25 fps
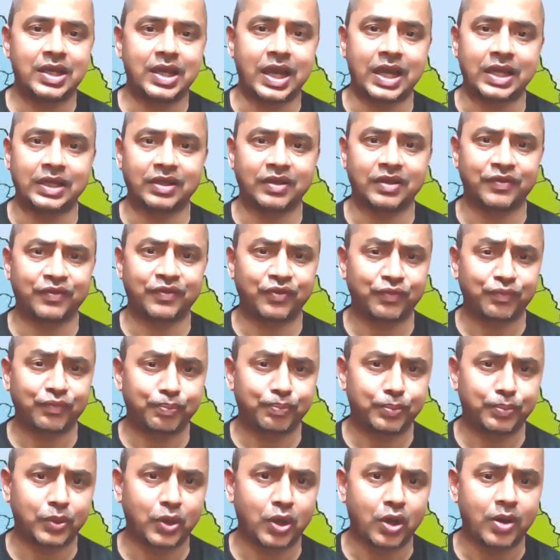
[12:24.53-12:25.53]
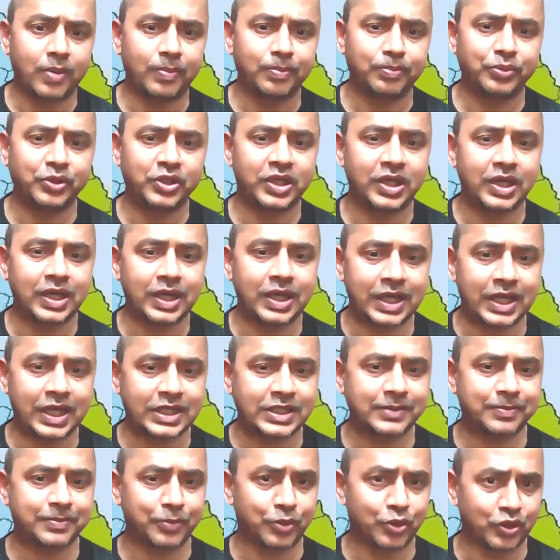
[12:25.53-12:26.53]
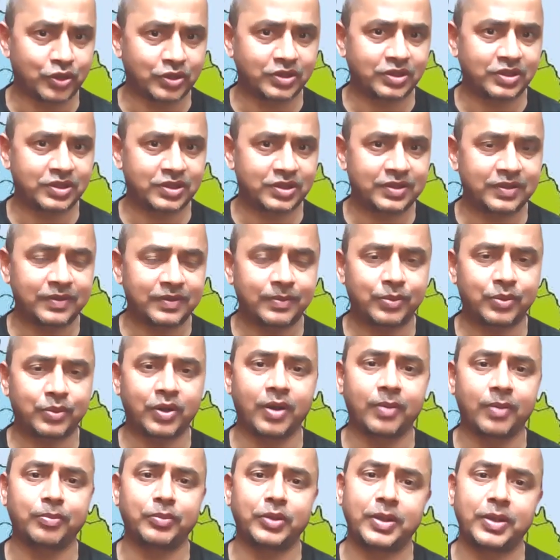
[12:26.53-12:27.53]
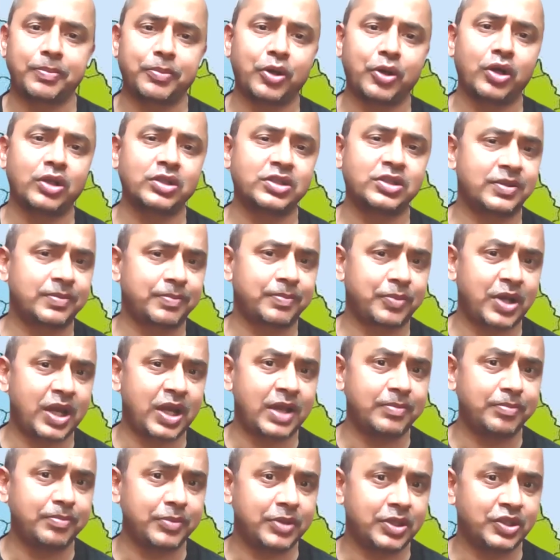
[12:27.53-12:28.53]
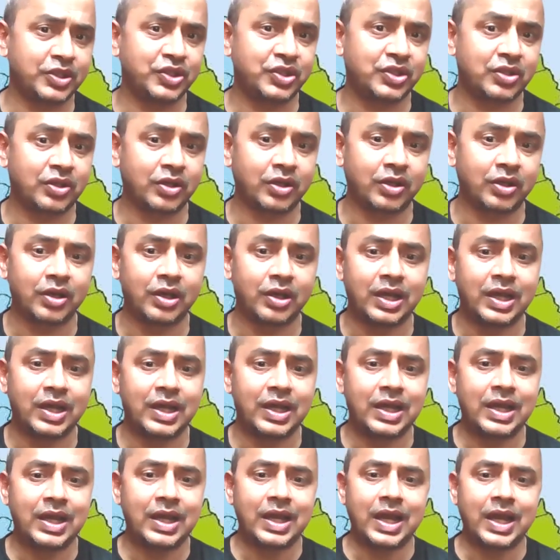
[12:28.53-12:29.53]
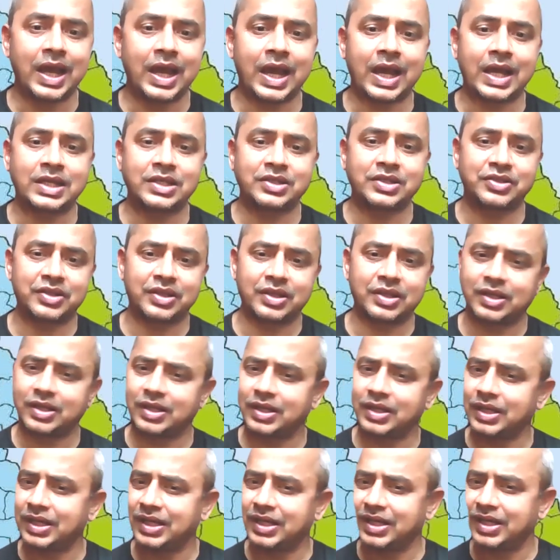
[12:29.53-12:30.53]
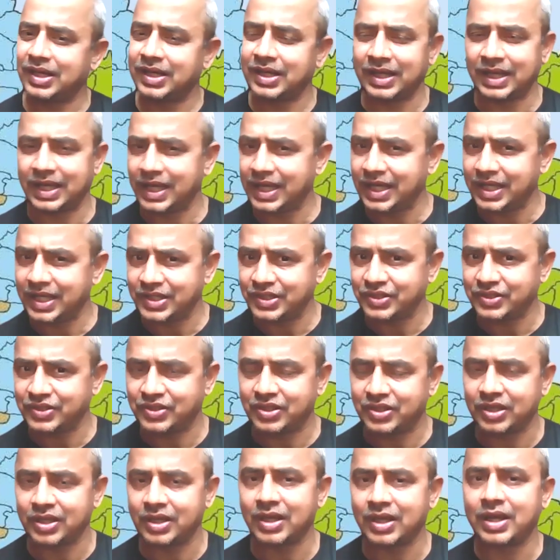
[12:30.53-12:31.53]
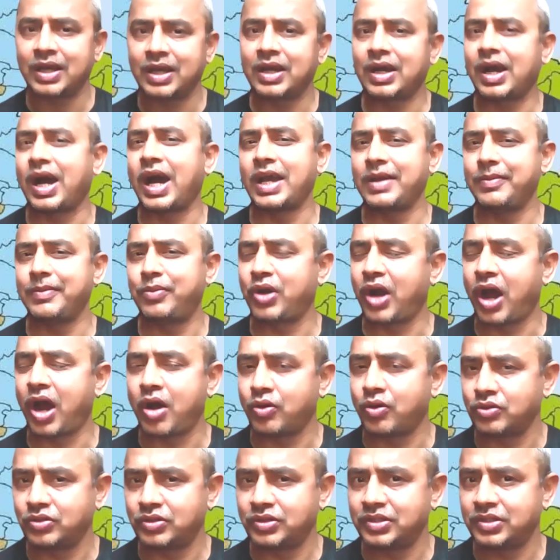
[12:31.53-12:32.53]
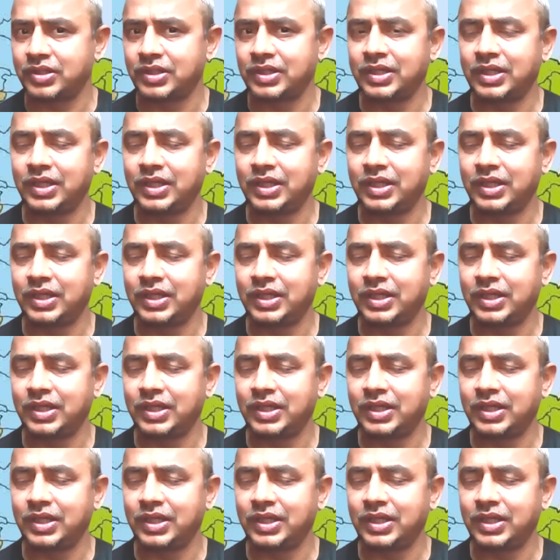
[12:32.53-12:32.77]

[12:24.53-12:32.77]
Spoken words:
and a prompt response from Nepal's prime minister has raised eyebrows.